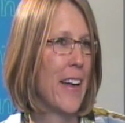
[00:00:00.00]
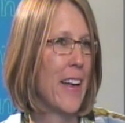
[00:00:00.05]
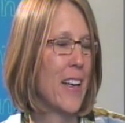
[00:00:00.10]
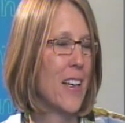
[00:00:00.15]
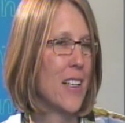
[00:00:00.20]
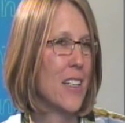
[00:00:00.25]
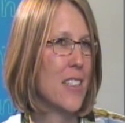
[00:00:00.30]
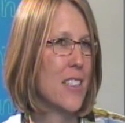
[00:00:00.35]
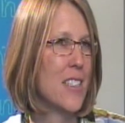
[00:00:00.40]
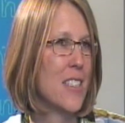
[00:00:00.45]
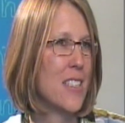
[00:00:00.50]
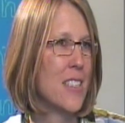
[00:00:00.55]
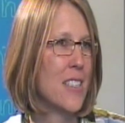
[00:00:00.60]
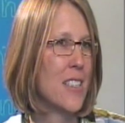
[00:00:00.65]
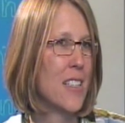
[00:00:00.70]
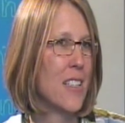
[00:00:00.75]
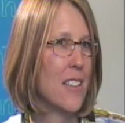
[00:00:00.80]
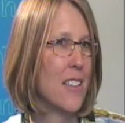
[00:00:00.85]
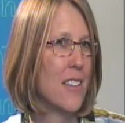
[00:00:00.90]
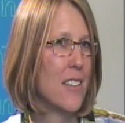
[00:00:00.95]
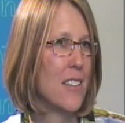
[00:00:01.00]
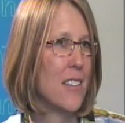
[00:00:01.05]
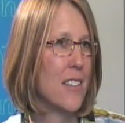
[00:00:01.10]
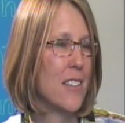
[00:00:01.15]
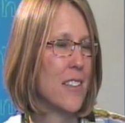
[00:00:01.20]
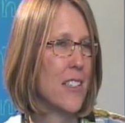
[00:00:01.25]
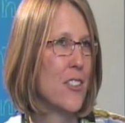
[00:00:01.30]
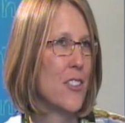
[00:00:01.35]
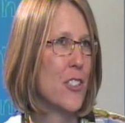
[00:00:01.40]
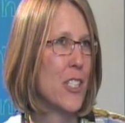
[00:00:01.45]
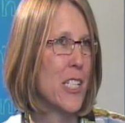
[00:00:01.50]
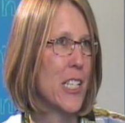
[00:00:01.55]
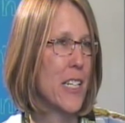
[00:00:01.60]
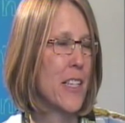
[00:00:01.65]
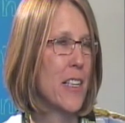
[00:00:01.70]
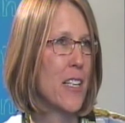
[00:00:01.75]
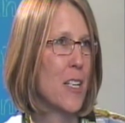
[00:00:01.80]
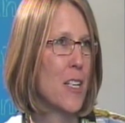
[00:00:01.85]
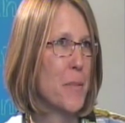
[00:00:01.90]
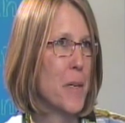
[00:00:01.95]
And it's uh, interesting to
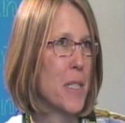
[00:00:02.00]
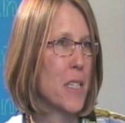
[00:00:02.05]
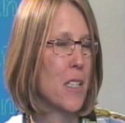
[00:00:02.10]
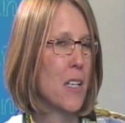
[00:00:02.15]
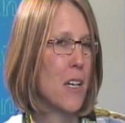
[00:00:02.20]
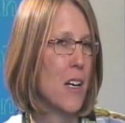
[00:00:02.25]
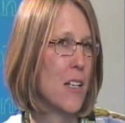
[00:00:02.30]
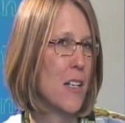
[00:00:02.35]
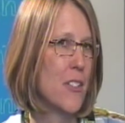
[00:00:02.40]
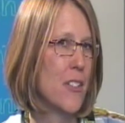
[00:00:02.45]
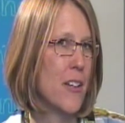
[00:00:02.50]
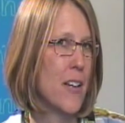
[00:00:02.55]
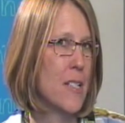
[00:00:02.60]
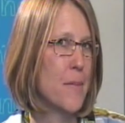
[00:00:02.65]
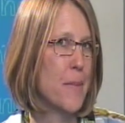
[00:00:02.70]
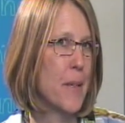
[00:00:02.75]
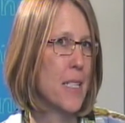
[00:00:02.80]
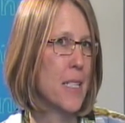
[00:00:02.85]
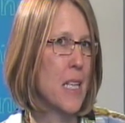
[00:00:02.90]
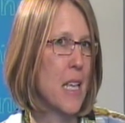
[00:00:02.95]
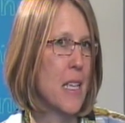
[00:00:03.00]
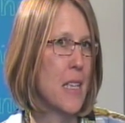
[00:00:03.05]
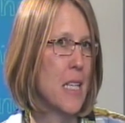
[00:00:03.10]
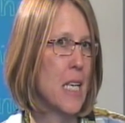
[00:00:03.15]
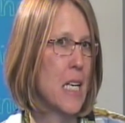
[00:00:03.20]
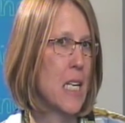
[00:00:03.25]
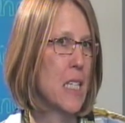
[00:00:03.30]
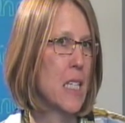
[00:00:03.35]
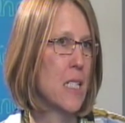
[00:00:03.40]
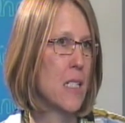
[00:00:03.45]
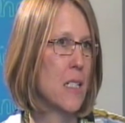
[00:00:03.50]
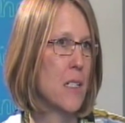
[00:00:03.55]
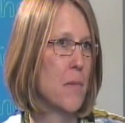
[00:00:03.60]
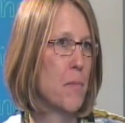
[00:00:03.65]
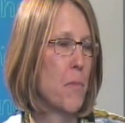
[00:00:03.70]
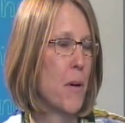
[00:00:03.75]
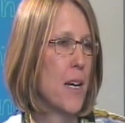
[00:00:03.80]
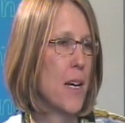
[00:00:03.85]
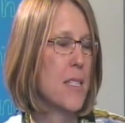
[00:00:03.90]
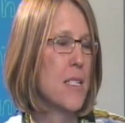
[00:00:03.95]
think about the contrast because I think the
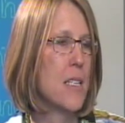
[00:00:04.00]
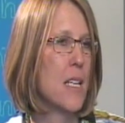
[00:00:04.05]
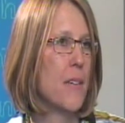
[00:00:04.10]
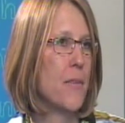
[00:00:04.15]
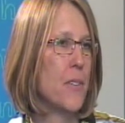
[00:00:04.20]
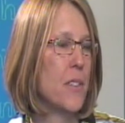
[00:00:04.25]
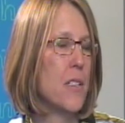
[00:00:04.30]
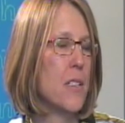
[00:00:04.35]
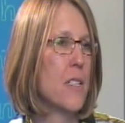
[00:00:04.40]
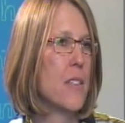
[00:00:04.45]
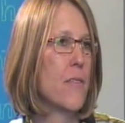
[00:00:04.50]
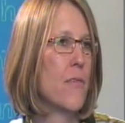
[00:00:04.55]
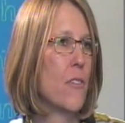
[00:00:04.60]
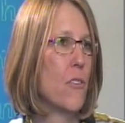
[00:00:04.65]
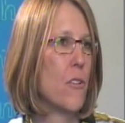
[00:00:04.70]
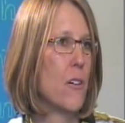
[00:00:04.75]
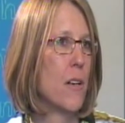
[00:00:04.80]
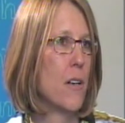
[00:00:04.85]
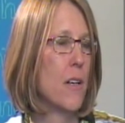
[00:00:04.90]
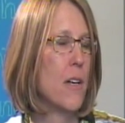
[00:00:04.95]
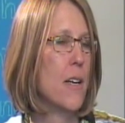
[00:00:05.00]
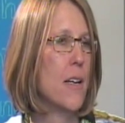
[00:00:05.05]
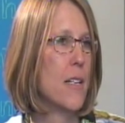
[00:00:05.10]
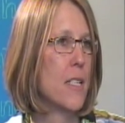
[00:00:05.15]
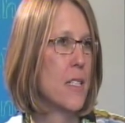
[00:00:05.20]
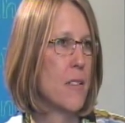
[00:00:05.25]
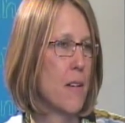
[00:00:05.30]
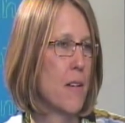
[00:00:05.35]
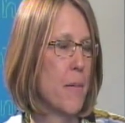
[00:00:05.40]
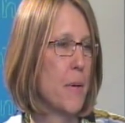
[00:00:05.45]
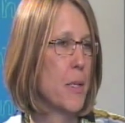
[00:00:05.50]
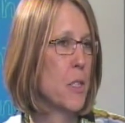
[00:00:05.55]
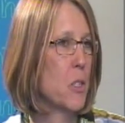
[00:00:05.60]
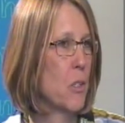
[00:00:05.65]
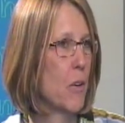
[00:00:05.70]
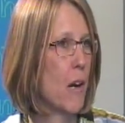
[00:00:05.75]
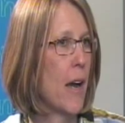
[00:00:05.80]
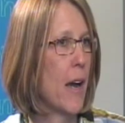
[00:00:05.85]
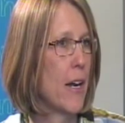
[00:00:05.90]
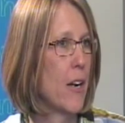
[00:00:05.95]
price levels for ceramics
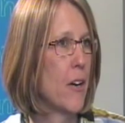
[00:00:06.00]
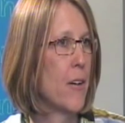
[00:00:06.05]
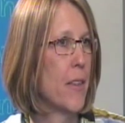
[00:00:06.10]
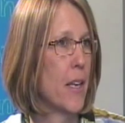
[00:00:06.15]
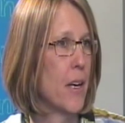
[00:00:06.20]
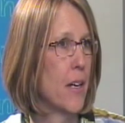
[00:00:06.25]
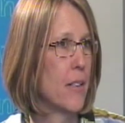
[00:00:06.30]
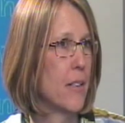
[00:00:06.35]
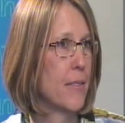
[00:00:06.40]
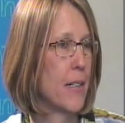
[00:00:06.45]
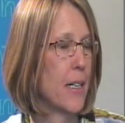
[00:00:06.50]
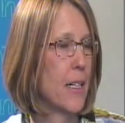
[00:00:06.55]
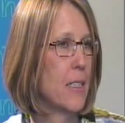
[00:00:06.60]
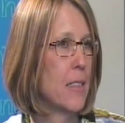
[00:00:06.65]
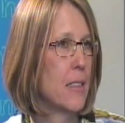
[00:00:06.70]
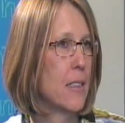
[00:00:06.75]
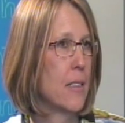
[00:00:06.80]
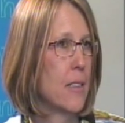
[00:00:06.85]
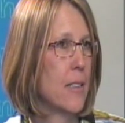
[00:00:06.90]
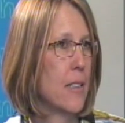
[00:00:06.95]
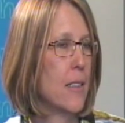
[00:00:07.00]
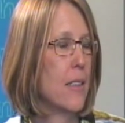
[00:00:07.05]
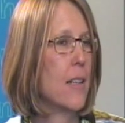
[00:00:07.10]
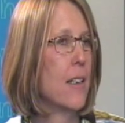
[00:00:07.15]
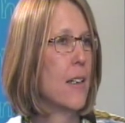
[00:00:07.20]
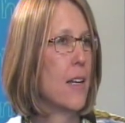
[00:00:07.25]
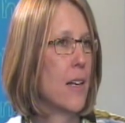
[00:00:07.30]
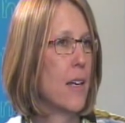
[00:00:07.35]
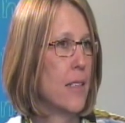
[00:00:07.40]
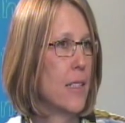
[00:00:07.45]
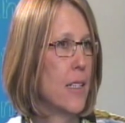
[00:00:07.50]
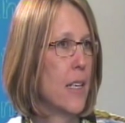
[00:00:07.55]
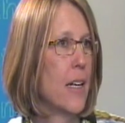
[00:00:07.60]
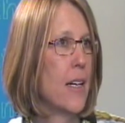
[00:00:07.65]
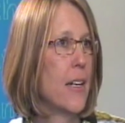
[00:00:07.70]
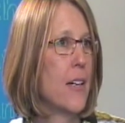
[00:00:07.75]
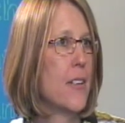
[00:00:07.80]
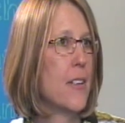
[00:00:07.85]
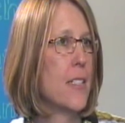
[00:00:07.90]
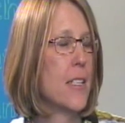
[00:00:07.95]
are higher there, right? Yeah. And
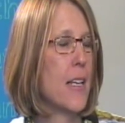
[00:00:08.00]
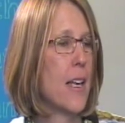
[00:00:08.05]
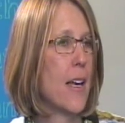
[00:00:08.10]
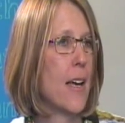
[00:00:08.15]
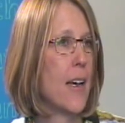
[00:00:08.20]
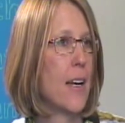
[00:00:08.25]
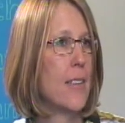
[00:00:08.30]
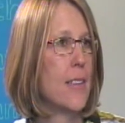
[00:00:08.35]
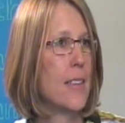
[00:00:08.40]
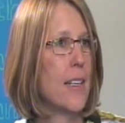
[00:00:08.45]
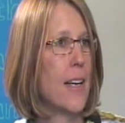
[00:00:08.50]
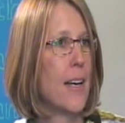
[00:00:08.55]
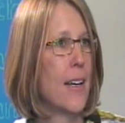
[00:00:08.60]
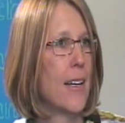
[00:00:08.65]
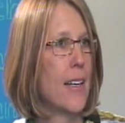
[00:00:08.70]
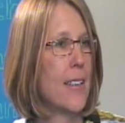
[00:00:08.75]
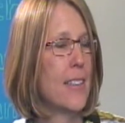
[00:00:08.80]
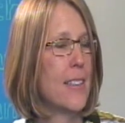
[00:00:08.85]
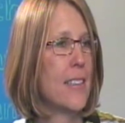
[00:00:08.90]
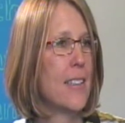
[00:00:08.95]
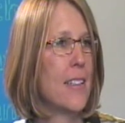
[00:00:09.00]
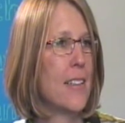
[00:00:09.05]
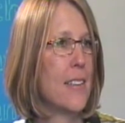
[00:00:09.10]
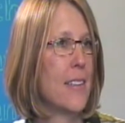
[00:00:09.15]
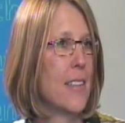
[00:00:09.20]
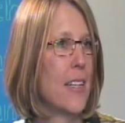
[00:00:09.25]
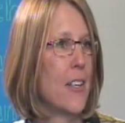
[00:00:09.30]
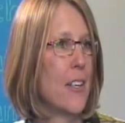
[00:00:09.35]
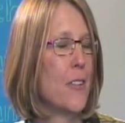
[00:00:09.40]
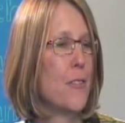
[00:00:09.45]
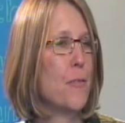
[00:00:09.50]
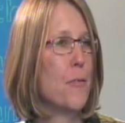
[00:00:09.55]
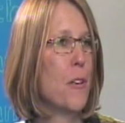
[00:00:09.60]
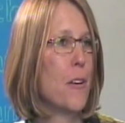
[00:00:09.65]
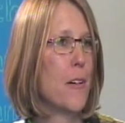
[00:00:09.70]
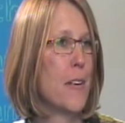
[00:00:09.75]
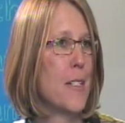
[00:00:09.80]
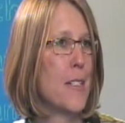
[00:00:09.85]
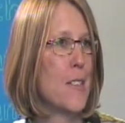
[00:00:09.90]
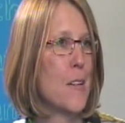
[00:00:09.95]
yet you're saying that they don't
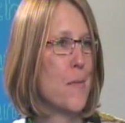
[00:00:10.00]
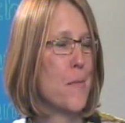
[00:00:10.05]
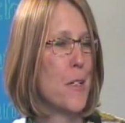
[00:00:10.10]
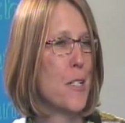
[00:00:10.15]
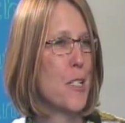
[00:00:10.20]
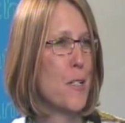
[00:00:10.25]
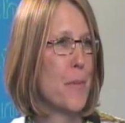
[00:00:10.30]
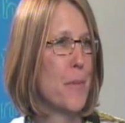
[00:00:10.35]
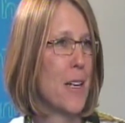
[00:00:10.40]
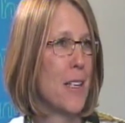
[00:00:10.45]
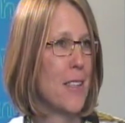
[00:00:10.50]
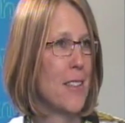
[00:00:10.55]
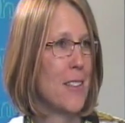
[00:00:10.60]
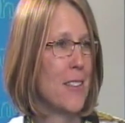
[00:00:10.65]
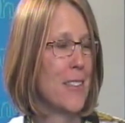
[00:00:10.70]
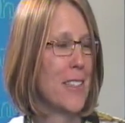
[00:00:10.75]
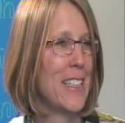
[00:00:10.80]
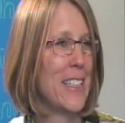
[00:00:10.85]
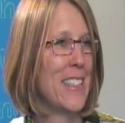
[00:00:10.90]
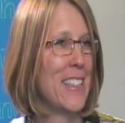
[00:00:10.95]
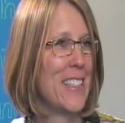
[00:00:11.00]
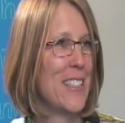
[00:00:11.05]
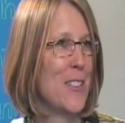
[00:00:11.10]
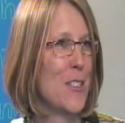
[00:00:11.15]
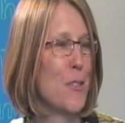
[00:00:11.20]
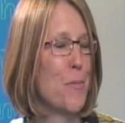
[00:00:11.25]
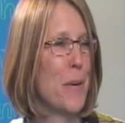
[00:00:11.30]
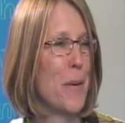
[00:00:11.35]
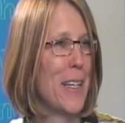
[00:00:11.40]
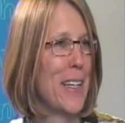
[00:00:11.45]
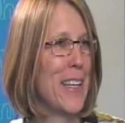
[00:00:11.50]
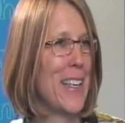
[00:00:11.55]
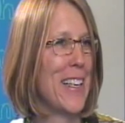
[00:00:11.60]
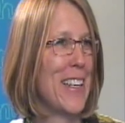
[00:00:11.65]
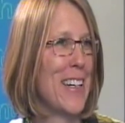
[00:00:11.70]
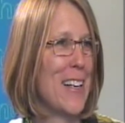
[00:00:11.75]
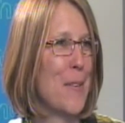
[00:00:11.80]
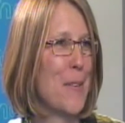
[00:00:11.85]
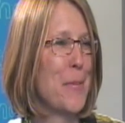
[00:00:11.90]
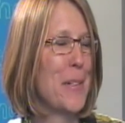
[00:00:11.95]
worry so much about a little kid who's picking
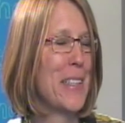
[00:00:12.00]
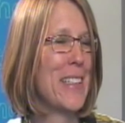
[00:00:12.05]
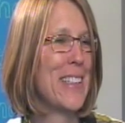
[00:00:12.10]
it up.